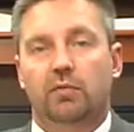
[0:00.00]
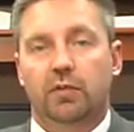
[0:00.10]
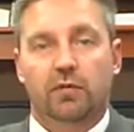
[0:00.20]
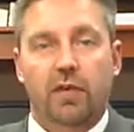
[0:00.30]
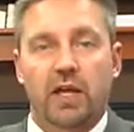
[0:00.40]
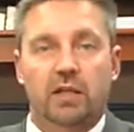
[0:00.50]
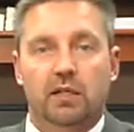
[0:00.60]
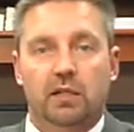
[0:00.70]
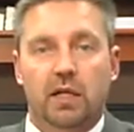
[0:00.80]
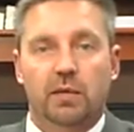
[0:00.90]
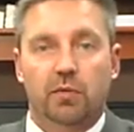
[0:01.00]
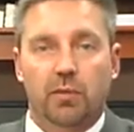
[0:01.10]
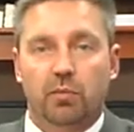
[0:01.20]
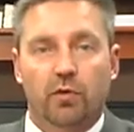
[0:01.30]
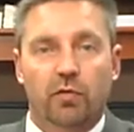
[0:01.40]
defend
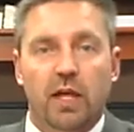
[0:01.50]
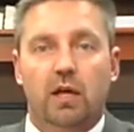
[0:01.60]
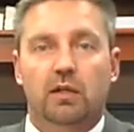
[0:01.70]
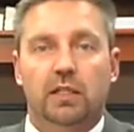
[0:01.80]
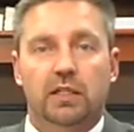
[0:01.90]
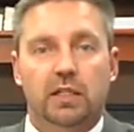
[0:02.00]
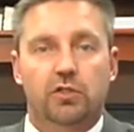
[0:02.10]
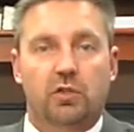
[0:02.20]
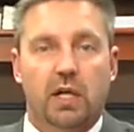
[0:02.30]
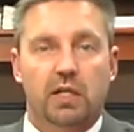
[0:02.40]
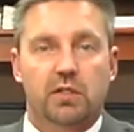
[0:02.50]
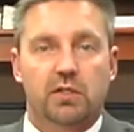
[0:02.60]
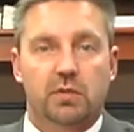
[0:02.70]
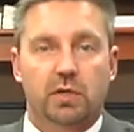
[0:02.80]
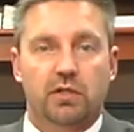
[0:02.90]
and prevail and get your case
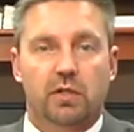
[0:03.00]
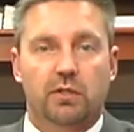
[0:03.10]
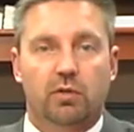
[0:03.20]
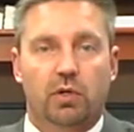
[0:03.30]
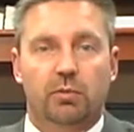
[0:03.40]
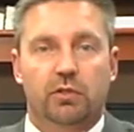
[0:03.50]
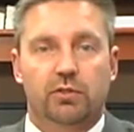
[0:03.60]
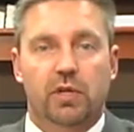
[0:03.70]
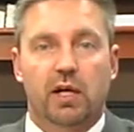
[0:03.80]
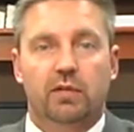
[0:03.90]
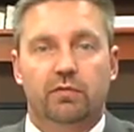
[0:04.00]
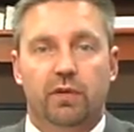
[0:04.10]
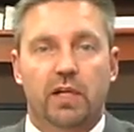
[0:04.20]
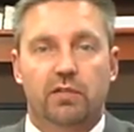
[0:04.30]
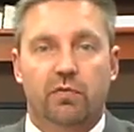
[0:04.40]
dismissed on the criminal side.
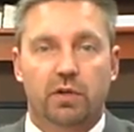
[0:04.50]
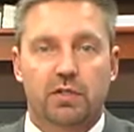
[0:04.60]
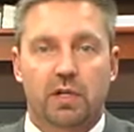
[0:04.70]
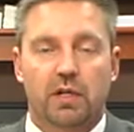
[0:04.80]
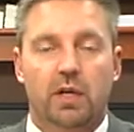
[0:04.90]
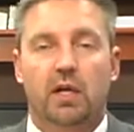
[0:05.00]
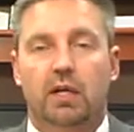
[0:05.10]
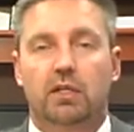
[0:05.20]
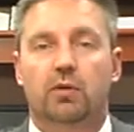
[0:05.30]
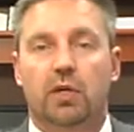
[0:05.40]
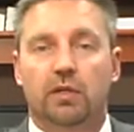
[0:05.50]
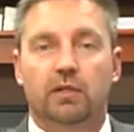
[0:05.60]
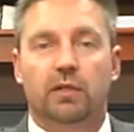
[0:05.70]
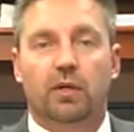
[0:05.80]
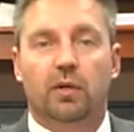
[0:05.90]
Vice versa, you
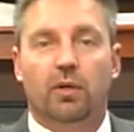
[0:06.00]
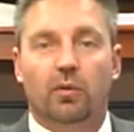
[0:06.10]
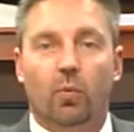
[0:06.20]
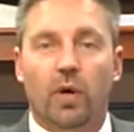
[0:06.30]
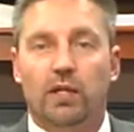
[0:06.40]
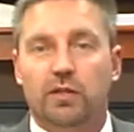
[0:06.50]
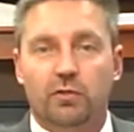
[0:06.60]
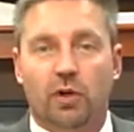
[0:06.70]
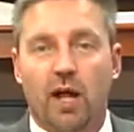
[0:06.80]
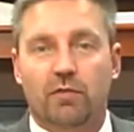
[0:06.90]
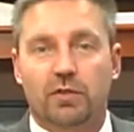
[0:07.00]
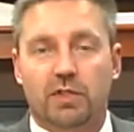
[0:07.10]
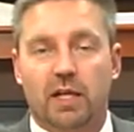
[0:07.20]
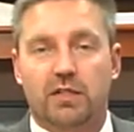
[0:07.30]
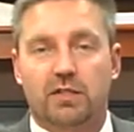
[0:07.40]
can win the
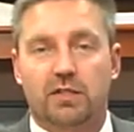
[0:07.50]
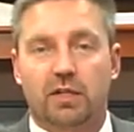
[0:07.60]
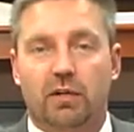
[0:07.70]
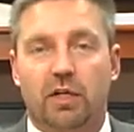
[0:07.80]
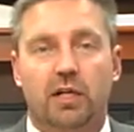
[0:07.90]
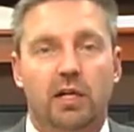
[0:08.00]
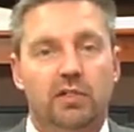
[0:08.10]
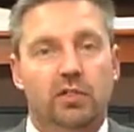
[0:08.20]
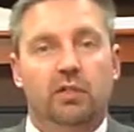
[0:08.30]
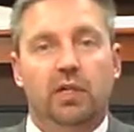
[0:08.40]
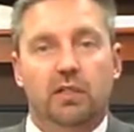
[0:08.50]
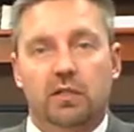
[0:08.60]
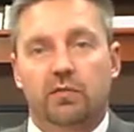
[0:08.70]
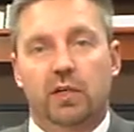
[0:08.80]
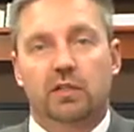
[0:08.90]
driver's license hearing and still get
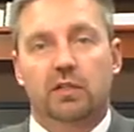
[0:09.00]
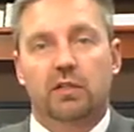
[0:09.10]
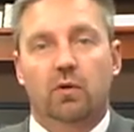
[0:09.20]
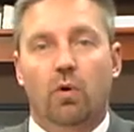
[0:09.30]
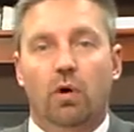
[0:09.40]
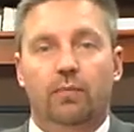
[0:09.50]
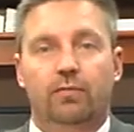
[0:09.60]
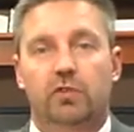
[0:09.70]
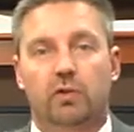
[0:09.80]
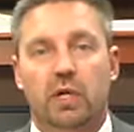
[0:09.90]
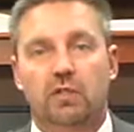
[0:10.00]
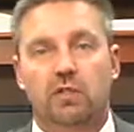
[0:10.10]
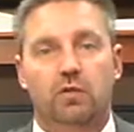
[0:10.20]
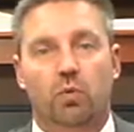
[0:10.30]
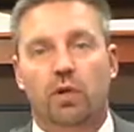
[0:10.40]
convicted in court. So in
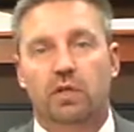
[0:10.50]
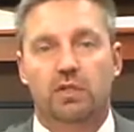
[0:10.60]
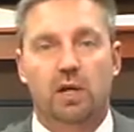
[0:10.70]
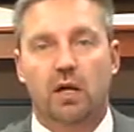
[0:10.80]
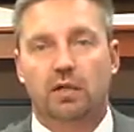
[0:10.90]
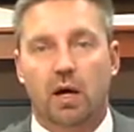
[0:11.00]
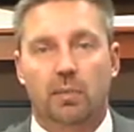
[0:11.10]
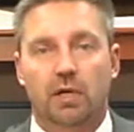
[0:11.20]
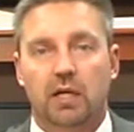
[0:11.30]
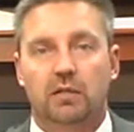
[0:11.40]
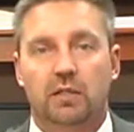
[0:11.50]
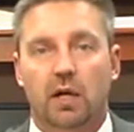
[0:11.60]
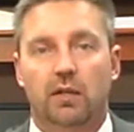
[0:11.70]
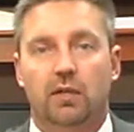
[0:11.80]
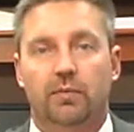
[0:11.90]
essence, one does not dominate the
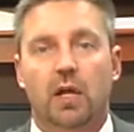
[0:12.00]
other.